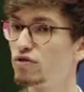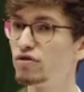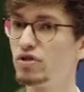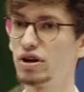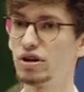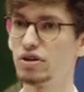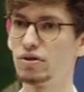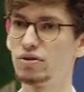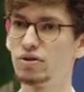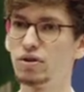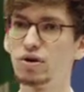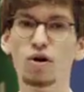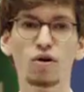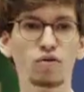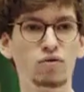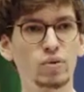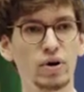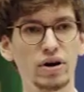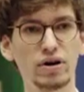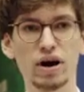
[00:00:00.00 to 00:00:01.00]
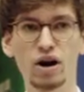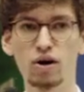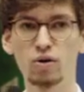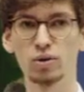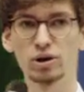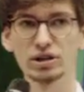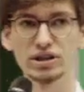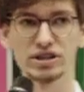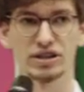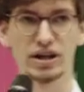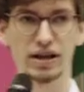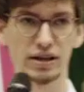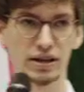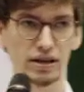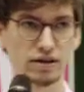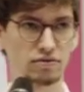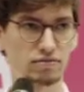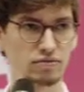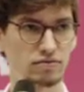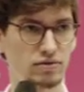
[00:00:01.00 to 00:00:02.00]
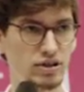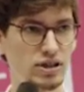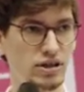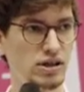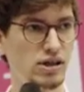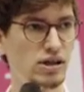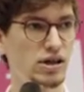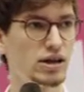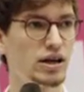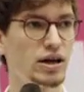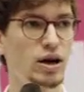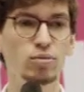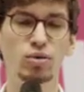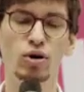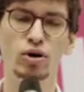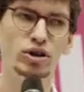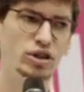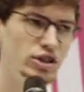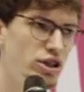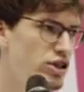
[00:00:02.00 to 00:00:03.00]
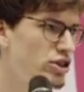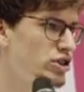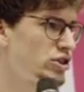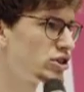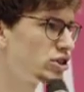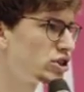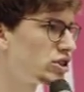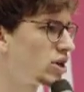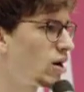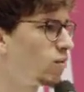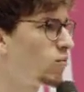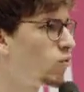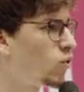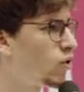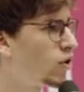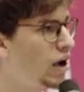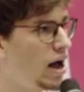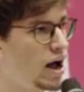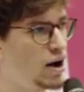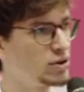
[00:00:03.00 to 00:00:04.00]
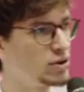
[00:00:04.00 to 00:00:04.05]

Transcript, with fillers: the fear of where our world is heading, a politician somewhere